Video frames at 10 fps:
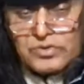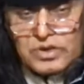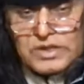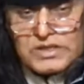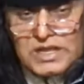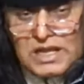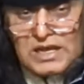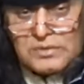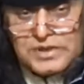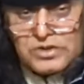with the telling
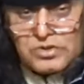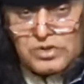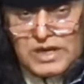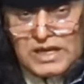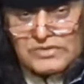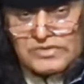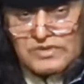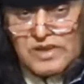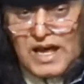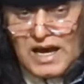of the truth against
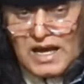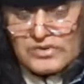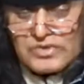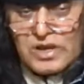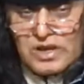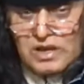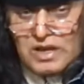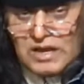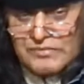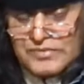these liars
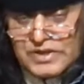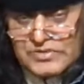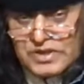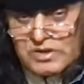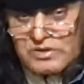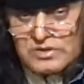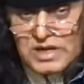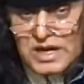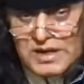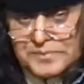every single
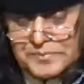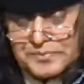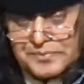time.